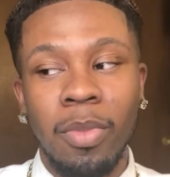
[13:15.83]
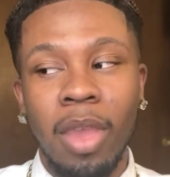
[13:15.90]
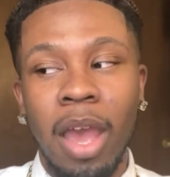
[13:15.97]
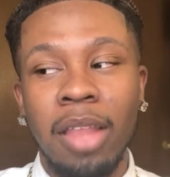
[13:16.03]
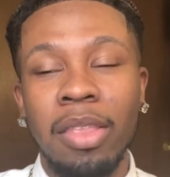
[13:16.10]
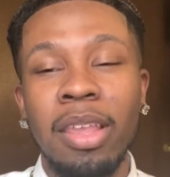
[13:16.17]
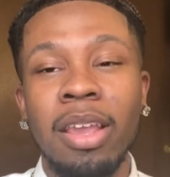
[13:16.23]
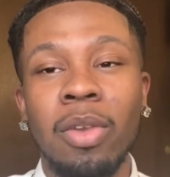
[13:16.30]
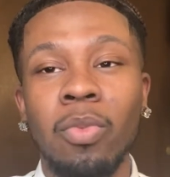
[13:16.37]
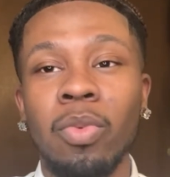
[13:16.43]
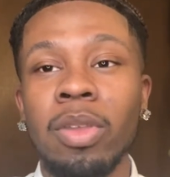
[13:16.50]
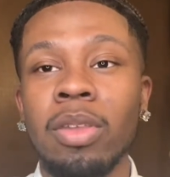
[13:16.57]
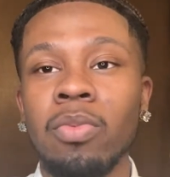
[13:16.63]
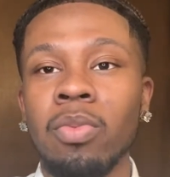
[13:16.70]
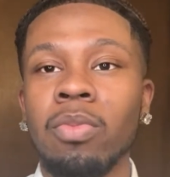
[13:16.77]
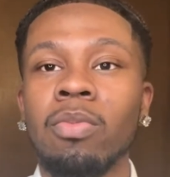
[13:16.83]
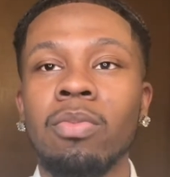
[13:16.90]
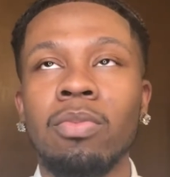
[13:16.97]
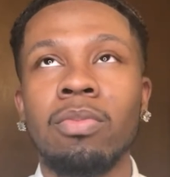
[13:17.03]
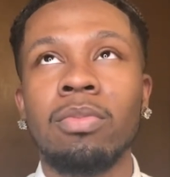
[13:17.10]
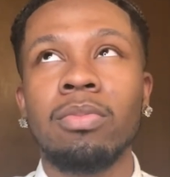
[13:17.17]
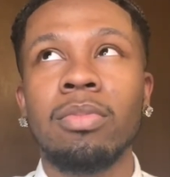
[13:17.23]

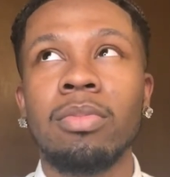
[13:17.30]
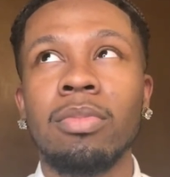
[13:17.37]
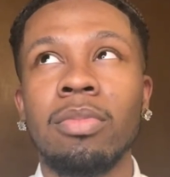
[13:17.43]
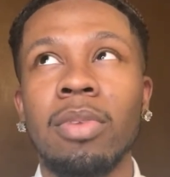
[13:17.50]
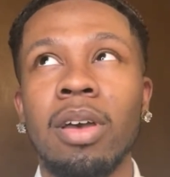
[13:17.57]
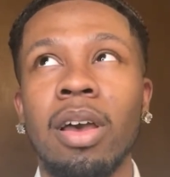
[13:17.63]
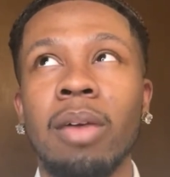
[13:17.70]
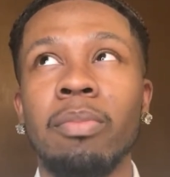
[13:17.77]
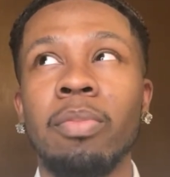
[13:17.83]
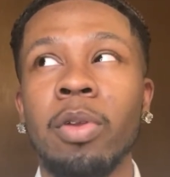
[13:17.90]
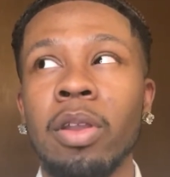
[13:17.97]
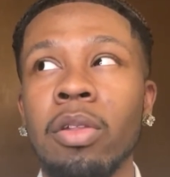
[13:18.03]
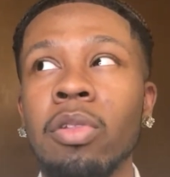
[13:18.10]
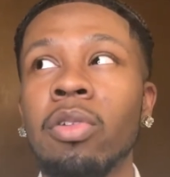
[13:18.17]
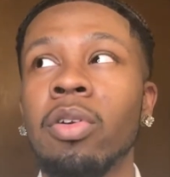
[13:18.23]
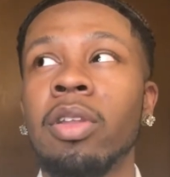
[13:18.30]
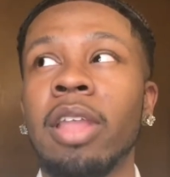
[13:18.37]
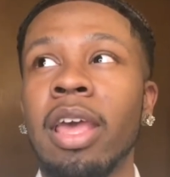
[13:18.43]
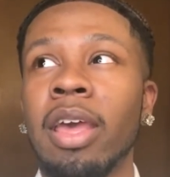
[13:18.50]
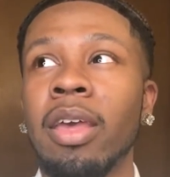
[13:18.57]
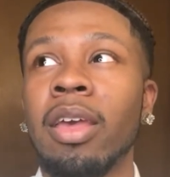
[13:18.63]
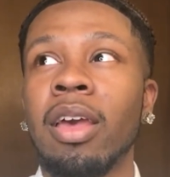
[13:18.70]
I'm pretty sure
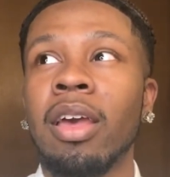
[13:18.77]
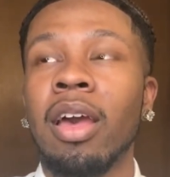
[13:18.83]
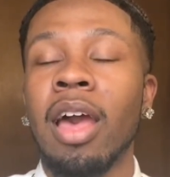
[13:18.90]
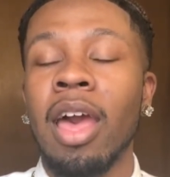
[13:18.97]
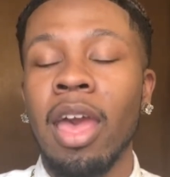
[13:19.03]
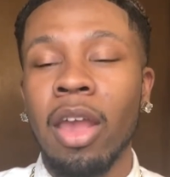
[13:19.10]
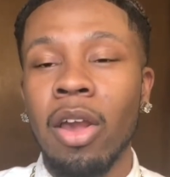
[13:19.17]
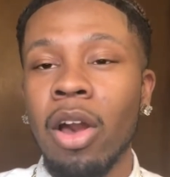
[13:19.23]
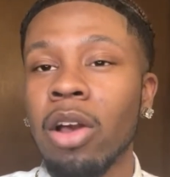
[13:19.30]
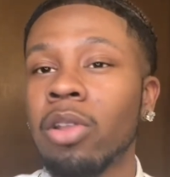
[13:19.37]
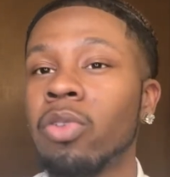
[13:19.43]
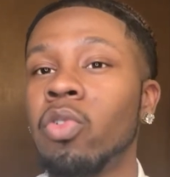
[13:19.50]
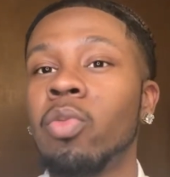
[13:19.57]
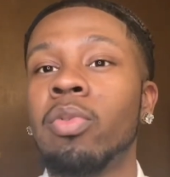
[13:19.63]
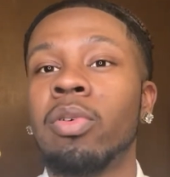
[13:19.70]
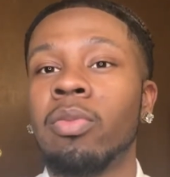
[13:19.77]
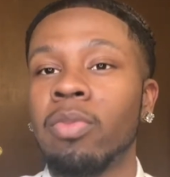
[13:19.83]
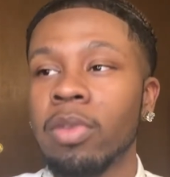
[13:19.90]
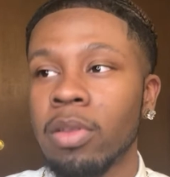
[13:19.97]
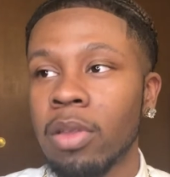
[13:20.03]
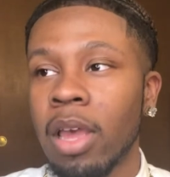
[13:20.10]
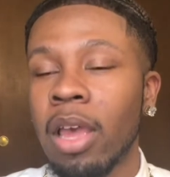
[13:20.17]
that I had called the Uber and
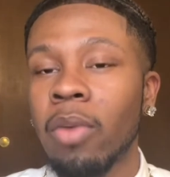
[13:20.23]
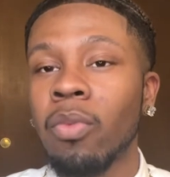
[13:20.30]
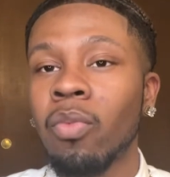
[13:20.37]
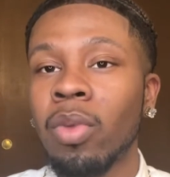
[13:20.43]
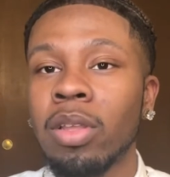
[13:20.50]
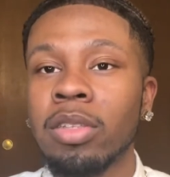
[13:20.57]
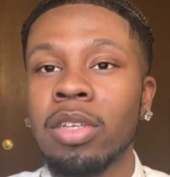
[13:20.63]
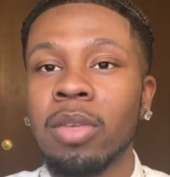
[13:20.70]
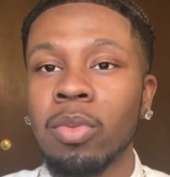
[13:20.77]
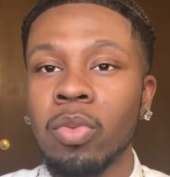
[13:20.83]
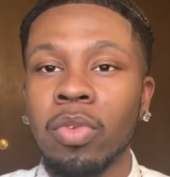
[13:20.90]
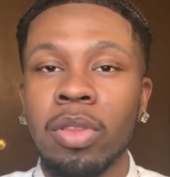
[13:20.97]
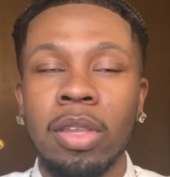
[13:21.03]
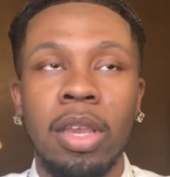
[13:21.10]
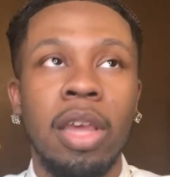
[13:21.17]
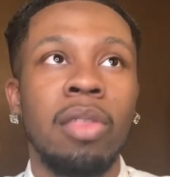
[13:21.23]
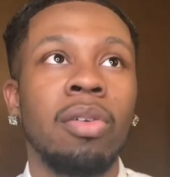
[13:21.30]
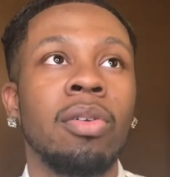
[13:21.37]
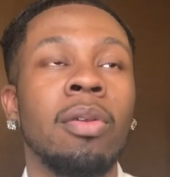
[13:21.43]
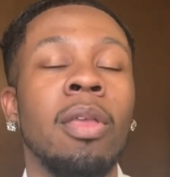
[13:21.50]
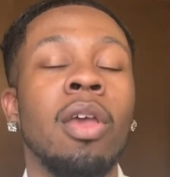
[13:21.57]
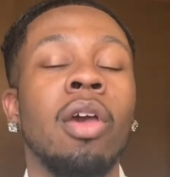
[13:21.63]
we had went to the movies
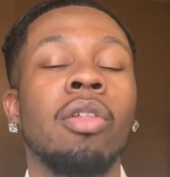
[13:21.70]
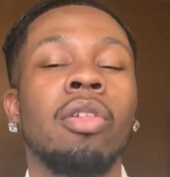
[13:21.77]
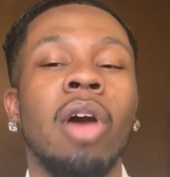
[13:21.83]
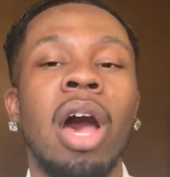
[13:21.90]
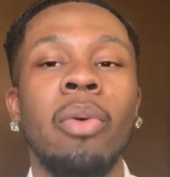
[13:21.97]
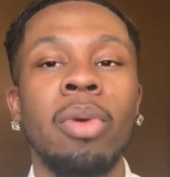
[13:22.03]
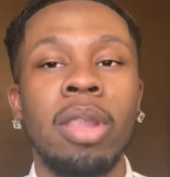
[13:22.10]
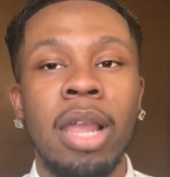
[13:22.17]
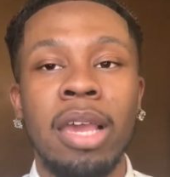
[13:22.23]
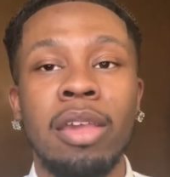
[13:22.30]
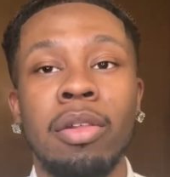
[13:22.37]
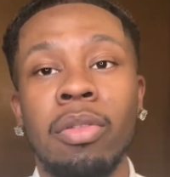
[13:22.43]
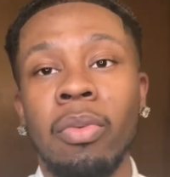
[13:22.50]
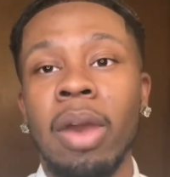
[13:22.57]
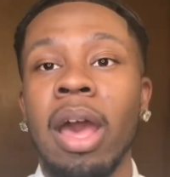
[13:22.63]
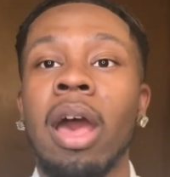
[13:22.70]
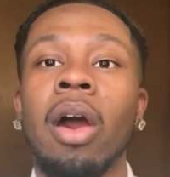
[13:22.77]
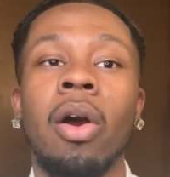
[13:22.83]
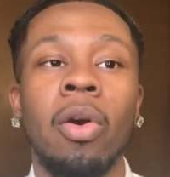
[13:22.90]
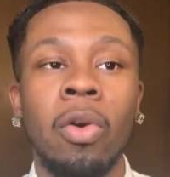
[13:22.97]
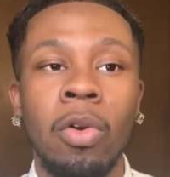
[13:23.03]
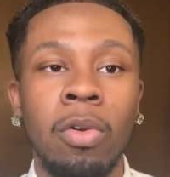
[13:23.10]
together. So I was like his ride
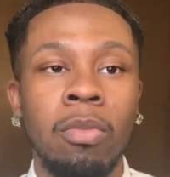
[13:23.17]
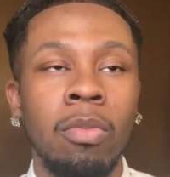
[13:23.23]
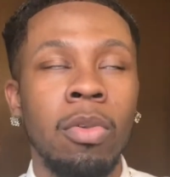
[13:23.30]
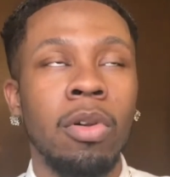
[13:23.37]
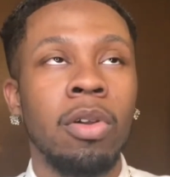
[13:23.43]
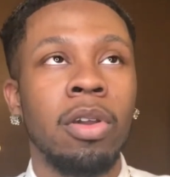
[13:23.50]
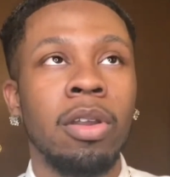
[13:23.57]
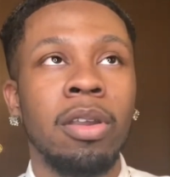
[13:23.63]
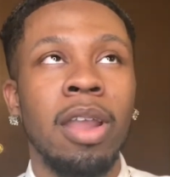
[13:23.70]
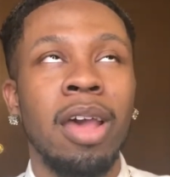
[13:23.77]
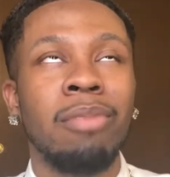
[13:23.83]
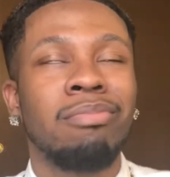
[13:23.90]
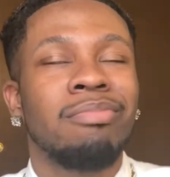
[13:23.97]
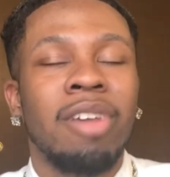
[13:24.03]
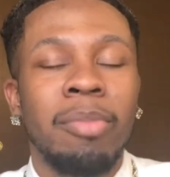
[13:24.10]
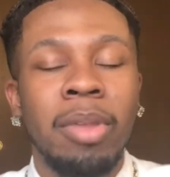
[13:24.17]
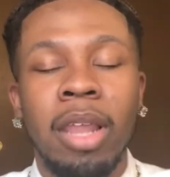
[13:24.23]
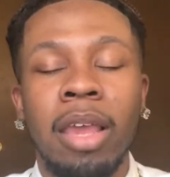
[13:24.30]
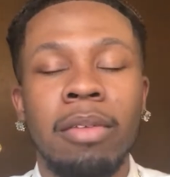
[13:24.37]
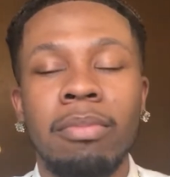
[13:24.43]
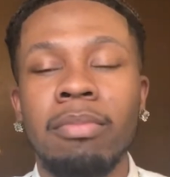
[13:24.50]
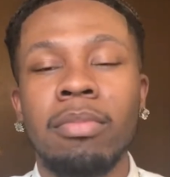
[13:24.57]
home, or not, I mean,
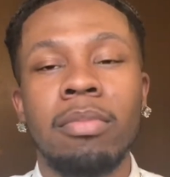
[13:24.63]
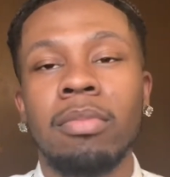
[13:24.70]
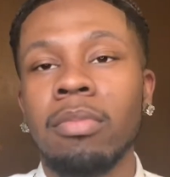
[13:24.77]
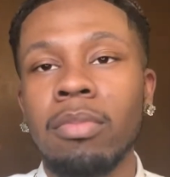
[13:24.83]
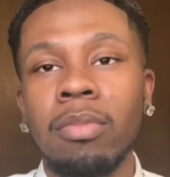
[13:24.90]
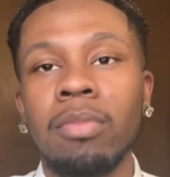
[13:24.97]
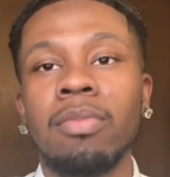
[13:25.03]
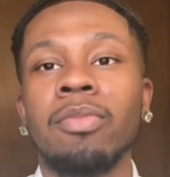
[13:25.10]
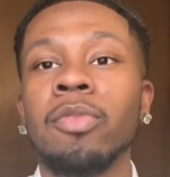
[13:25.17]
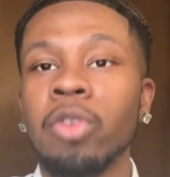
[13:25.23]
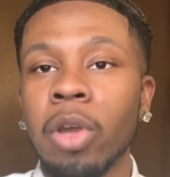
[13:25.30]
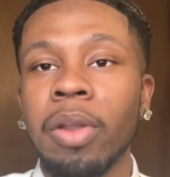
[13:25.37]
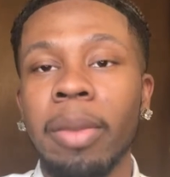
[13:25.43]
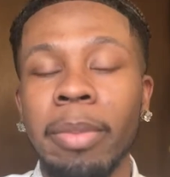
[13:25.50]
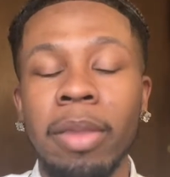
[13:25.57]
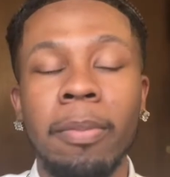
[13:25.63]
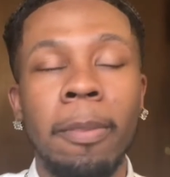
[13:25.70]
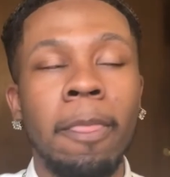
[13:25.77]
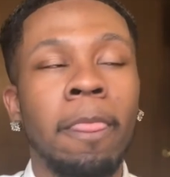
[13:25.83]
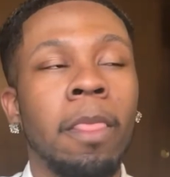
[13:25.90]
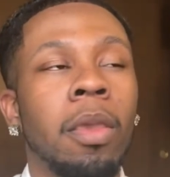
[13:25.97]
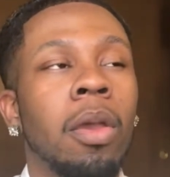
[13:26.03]
like, you know what I mean.
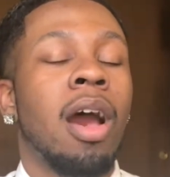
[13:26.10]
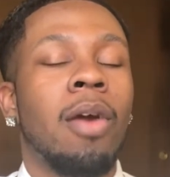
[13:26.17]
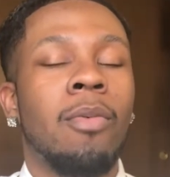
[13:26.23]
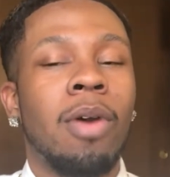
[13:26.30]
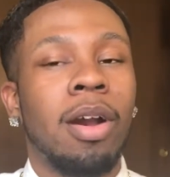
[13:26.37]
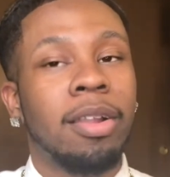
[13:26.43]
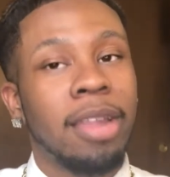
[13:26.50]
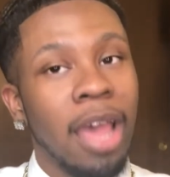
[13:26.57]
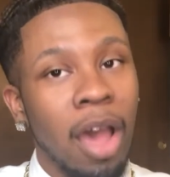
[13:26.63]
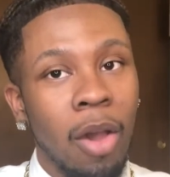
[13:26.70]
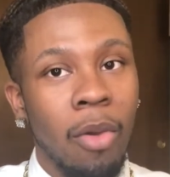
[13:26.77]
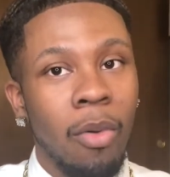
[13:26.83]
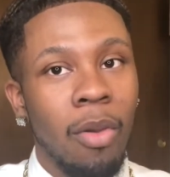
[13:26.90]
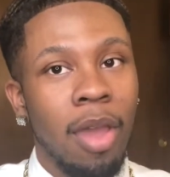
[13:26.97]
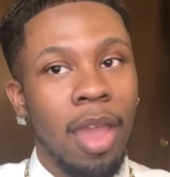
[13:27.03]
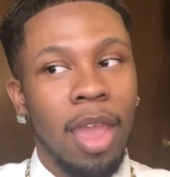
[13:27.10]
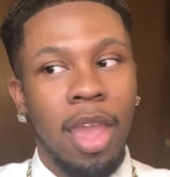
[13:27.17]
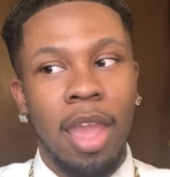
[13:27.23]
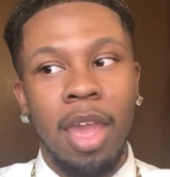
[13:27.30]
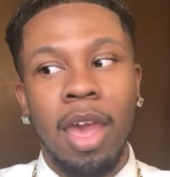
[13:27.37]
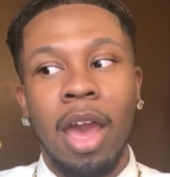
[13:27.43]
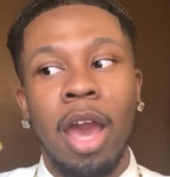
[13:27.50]
I walked out,
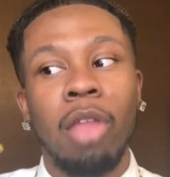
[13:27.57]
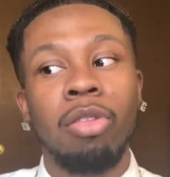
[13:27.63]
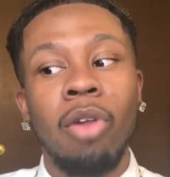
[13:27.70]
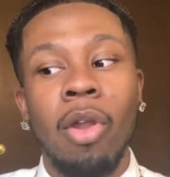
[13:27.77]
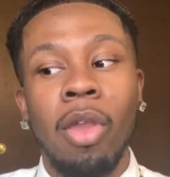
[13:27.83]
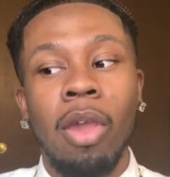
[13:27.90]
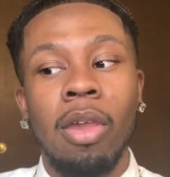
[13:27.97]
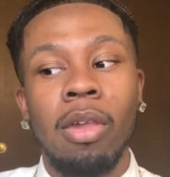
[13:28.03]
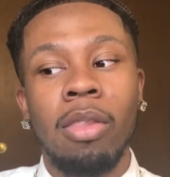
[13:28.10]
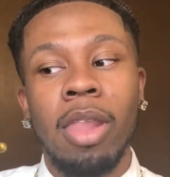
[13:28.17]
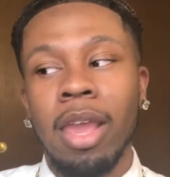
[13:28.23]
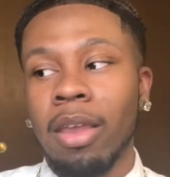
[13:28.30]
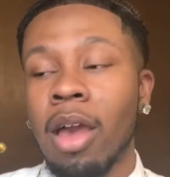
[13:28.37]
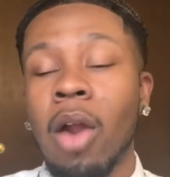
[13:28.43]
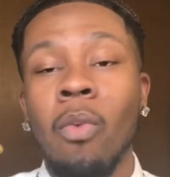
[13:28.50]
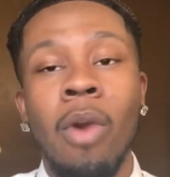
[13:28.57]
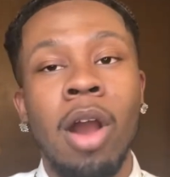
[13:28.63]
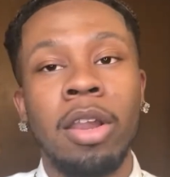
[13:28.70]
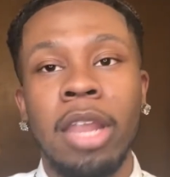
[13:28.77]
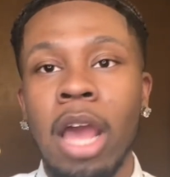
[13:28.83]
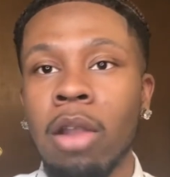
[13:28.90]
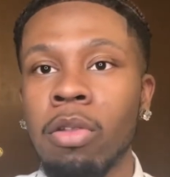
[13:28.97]
and I
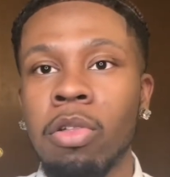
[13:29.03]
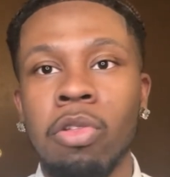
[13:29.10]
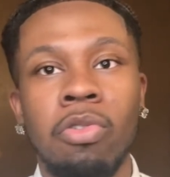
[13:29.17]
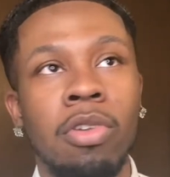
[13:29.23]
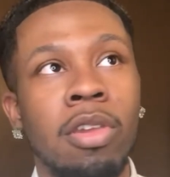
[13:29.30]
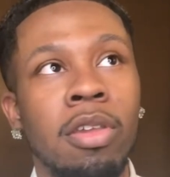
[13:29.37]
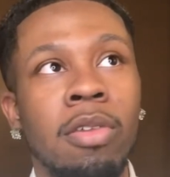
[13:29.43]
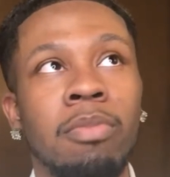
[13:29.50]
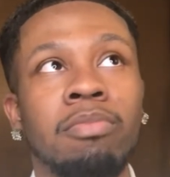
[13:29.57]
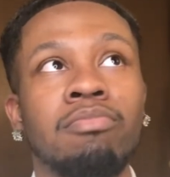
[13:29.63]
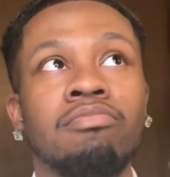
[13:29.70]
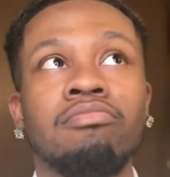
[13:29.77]
walked down the street.